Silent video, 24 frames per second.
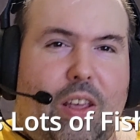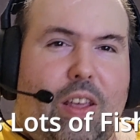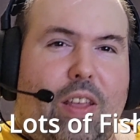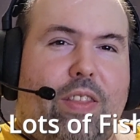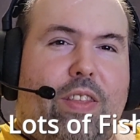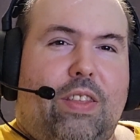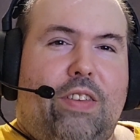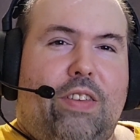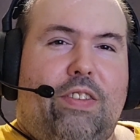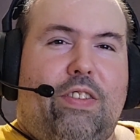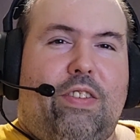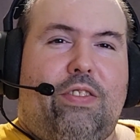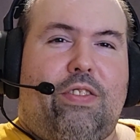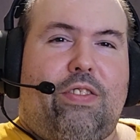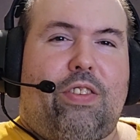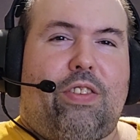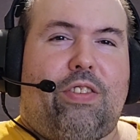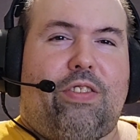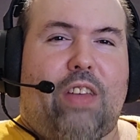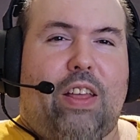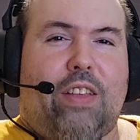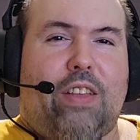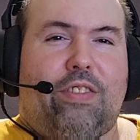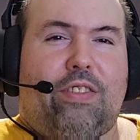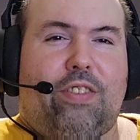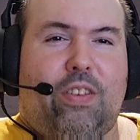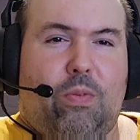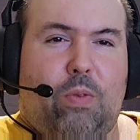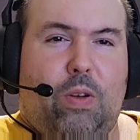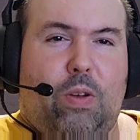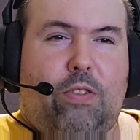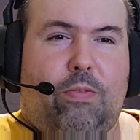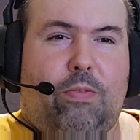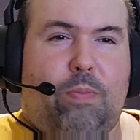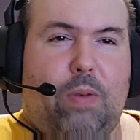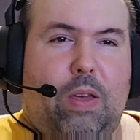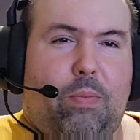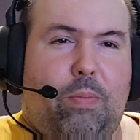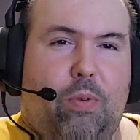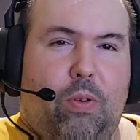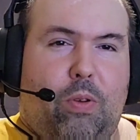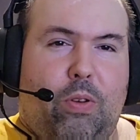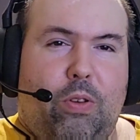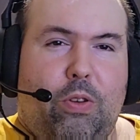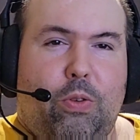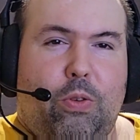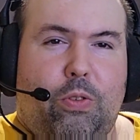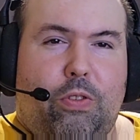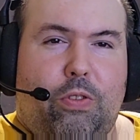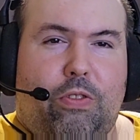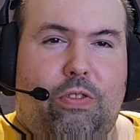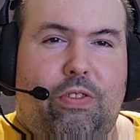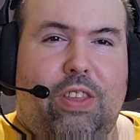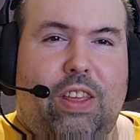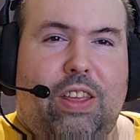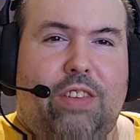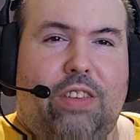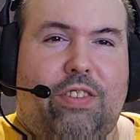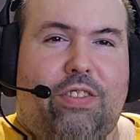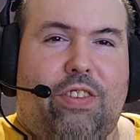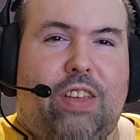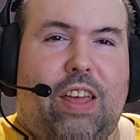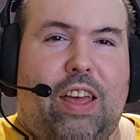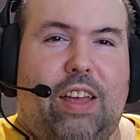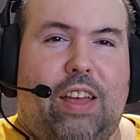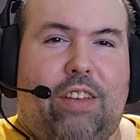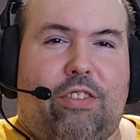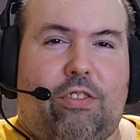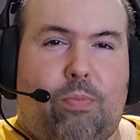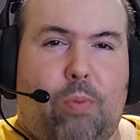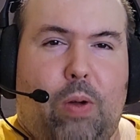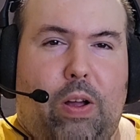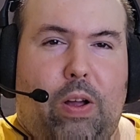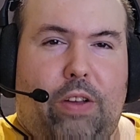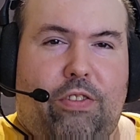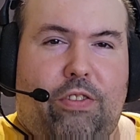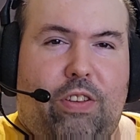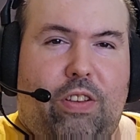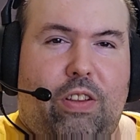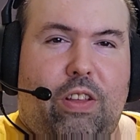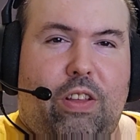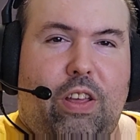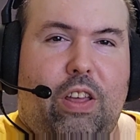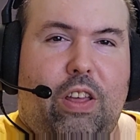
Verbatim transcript: This is the sense in which people use this expression.